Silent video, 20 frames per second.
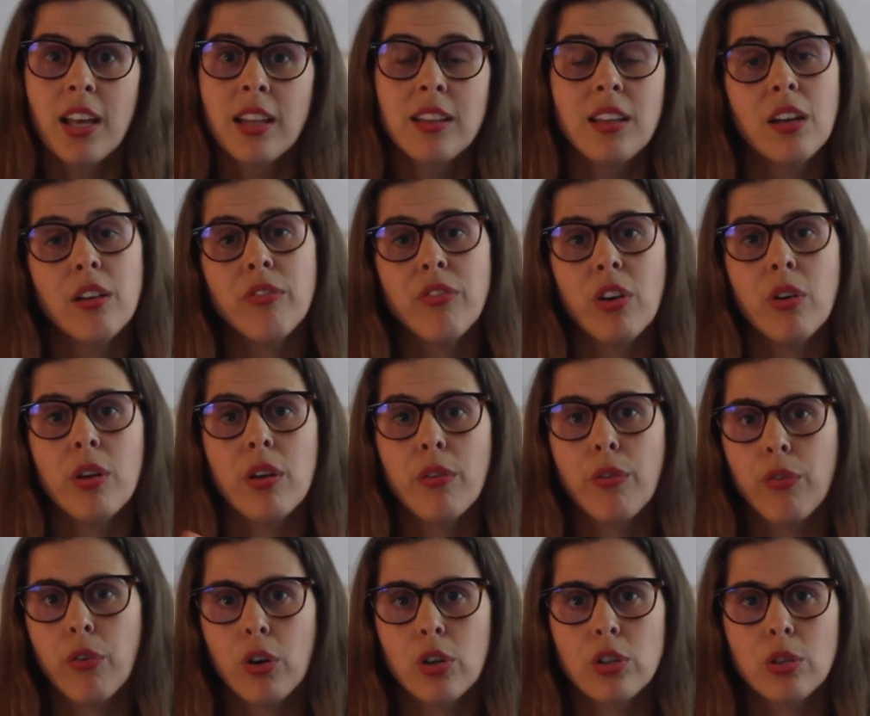They're very
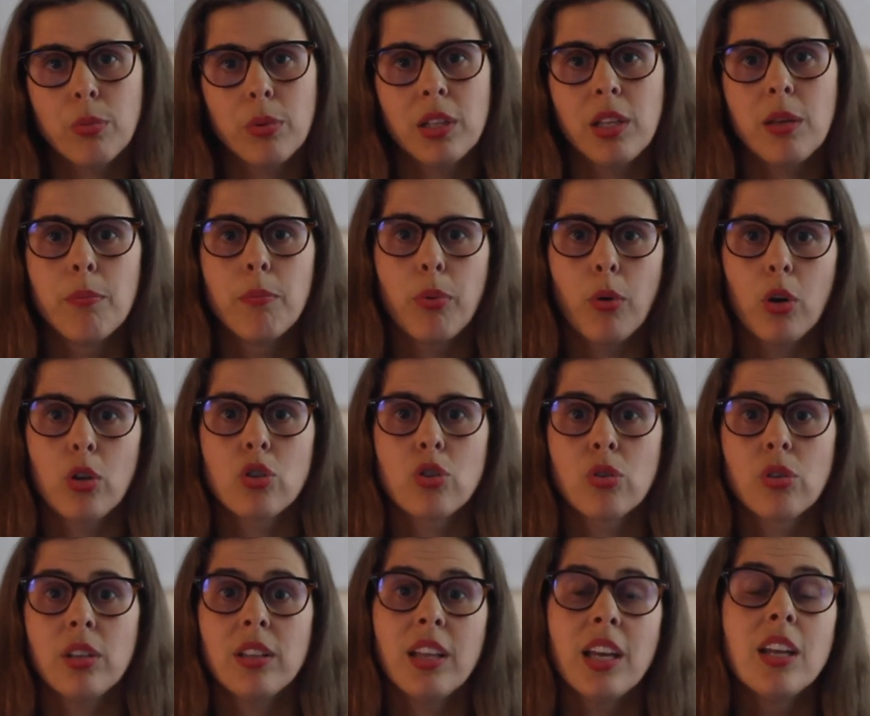affordable in
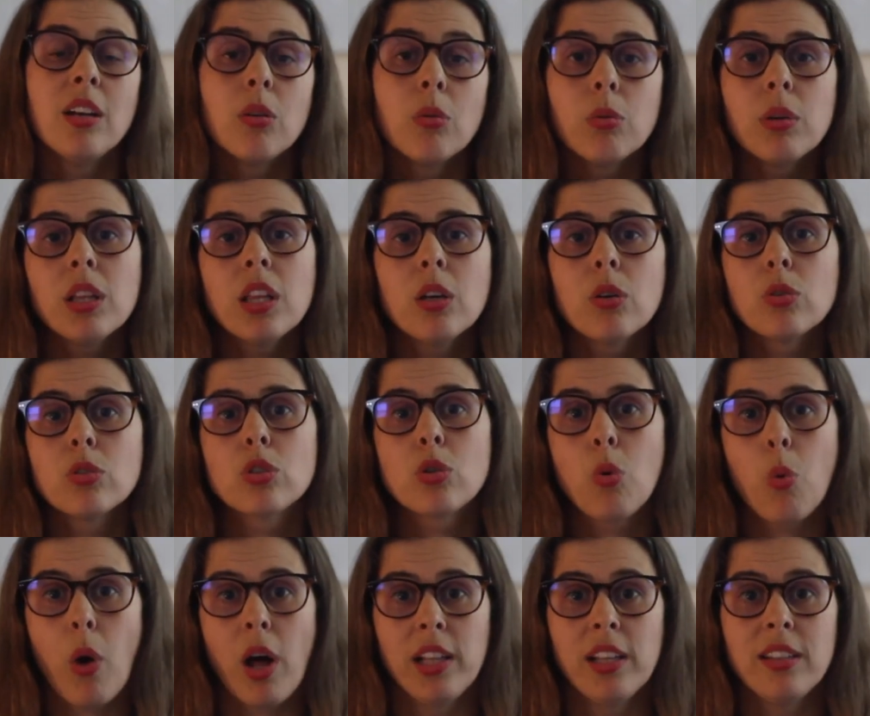Portugal and really good
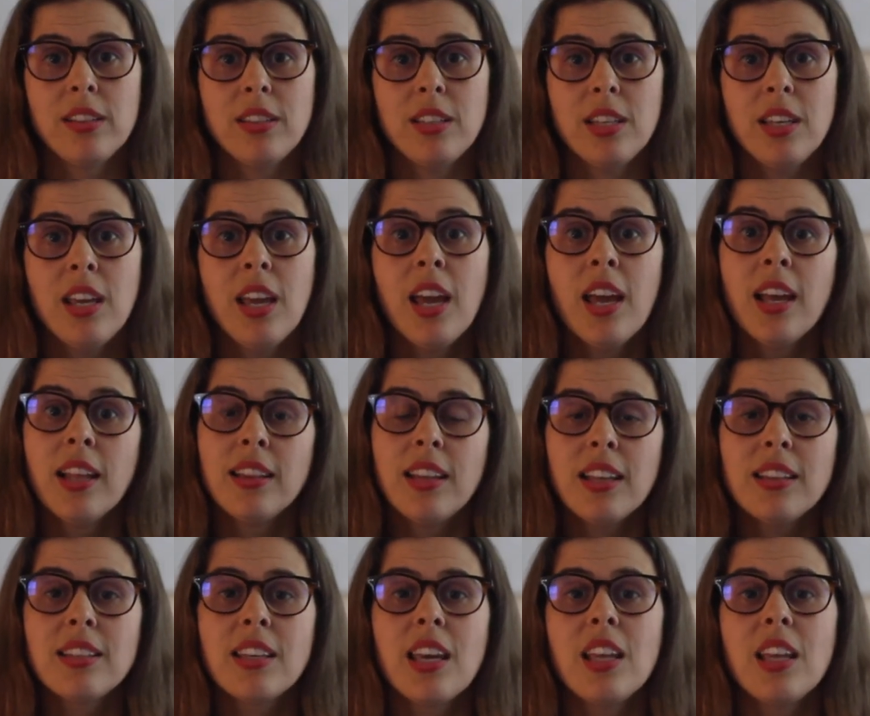quality that